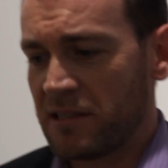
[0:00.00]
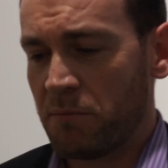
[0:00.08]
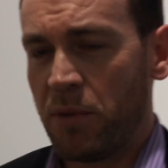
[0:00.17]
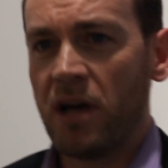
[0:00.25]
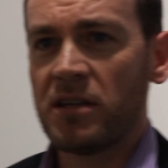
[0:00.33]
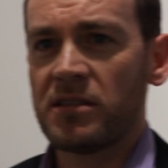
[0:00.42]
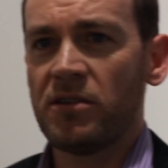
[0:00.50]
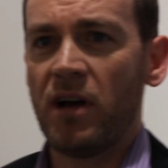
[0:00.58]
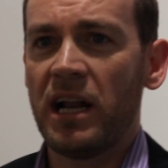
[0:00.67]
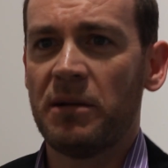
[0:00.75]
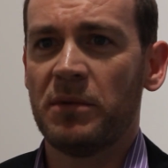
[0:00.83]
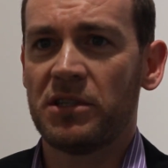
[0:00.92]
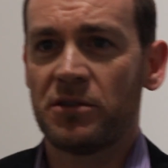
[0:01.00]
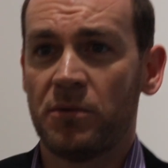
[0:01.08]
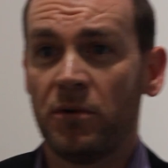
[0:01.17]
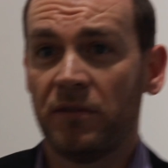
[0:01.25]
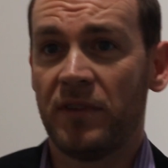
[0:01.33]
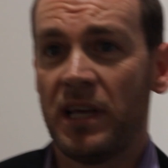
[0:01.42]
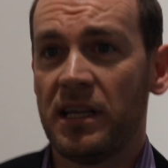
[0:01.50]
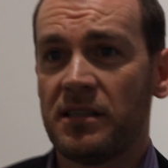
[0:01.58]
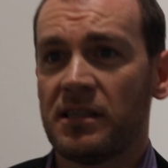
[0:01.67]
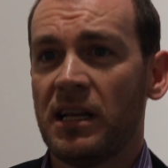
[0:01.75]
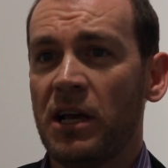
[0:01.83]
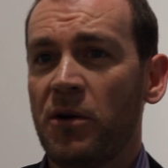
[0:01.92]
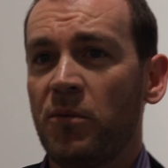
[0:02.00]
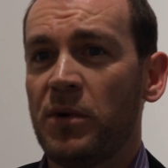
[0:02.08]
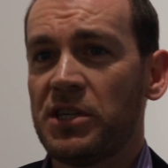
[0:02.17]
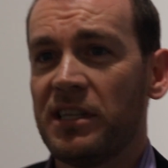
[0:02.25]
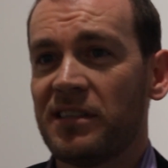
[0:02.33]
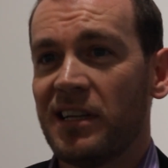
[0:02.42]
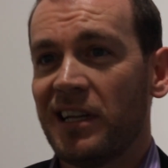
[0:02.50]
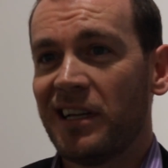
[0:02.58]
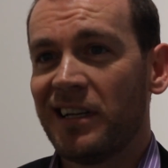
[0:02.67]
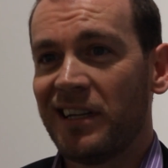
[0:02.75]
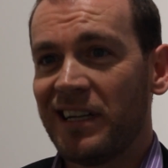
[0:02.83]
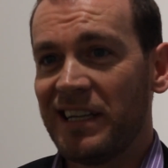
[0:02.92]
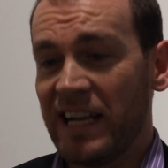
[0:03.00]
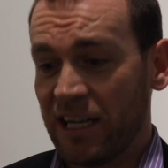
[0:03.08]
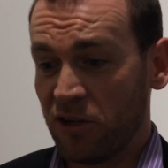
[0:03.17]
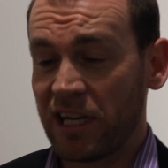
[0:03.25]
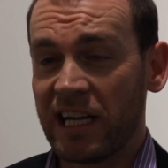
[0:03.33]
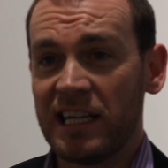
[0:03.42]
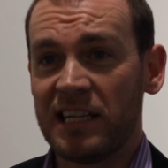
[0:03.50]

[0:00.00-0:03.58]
a personal element to all of this, which is Nick looking at